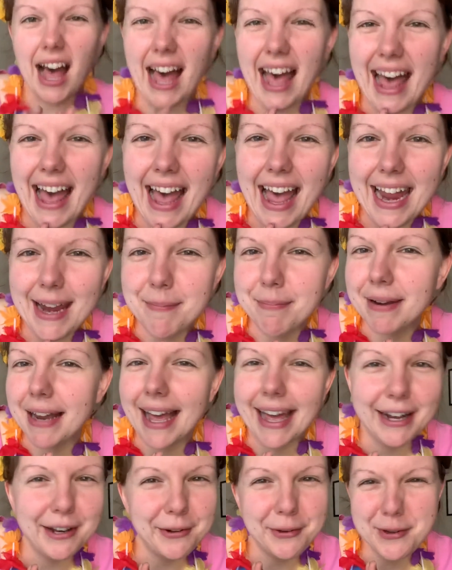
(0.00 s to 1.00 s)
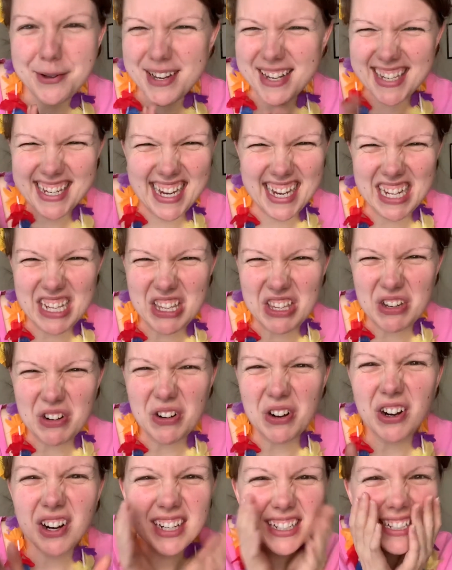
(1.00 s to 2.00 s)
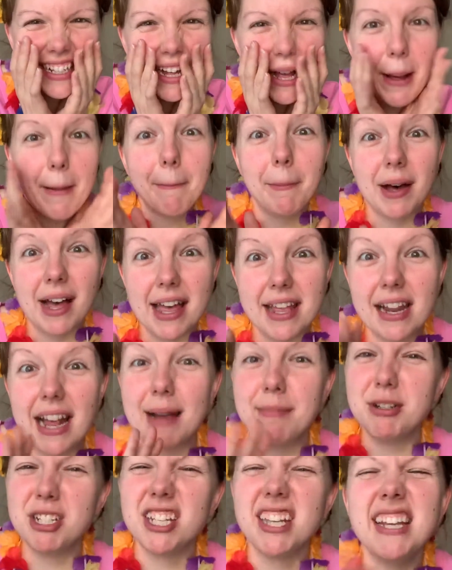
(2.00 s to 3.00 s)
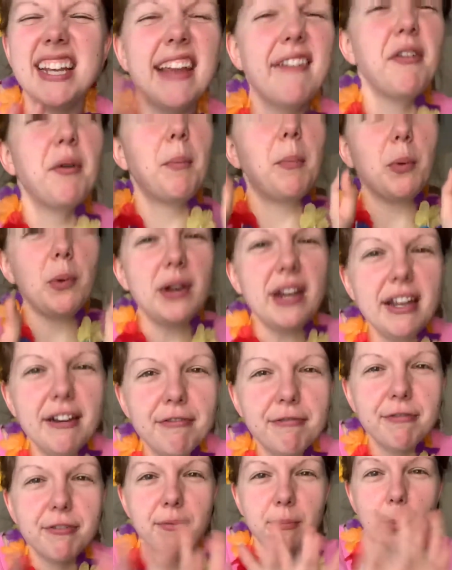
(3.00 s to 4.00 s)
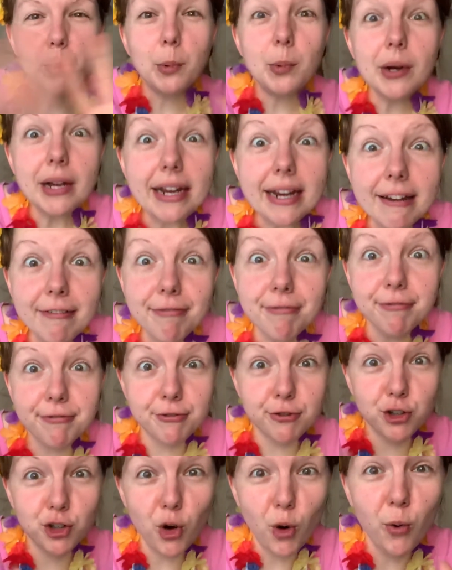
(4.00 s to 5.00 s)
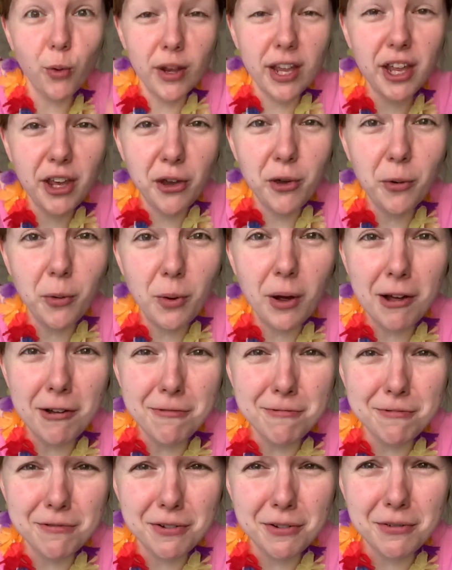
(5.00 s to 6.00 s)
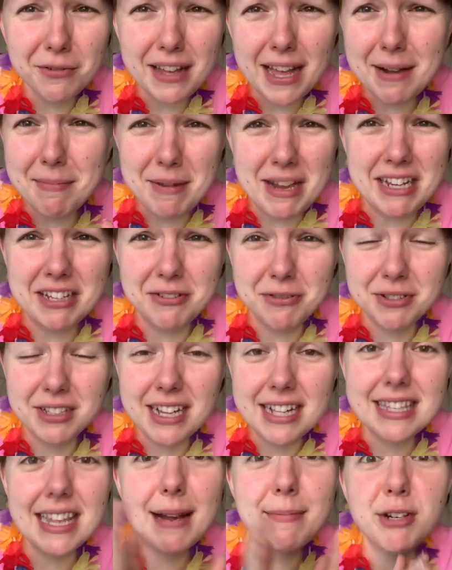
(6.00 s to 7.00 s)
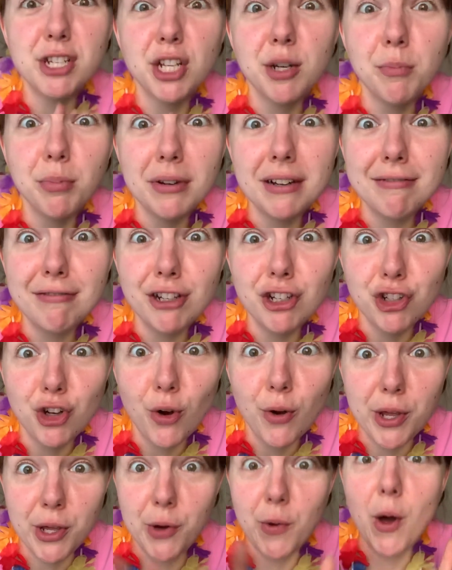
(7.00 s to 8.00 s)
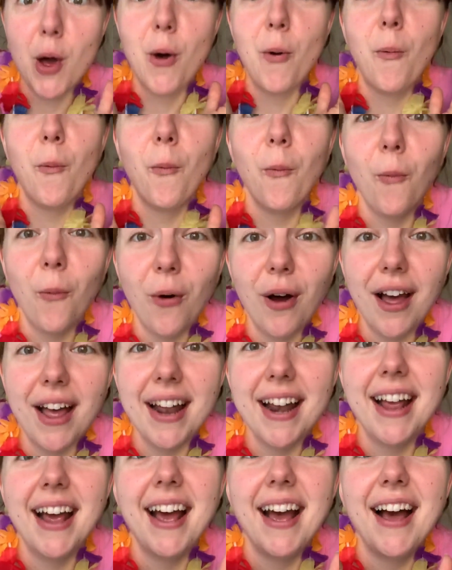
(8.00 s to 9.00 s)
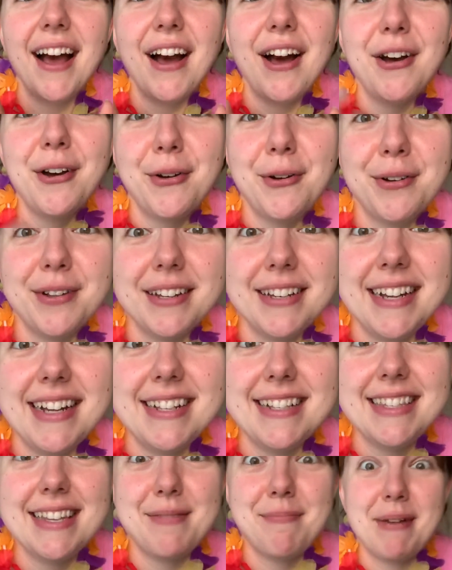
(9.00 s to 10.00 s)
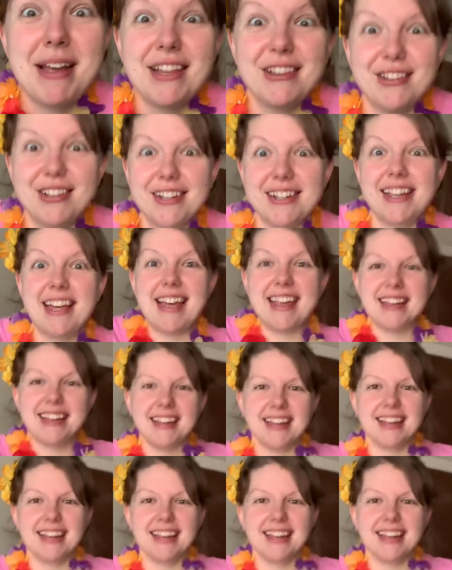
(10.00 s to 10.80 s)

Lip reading: I'm not a good dancer, but I'm just gonna give you a brief showing you of, that makes no sense. I'm just gonna briefly show you what hula dancing might look like.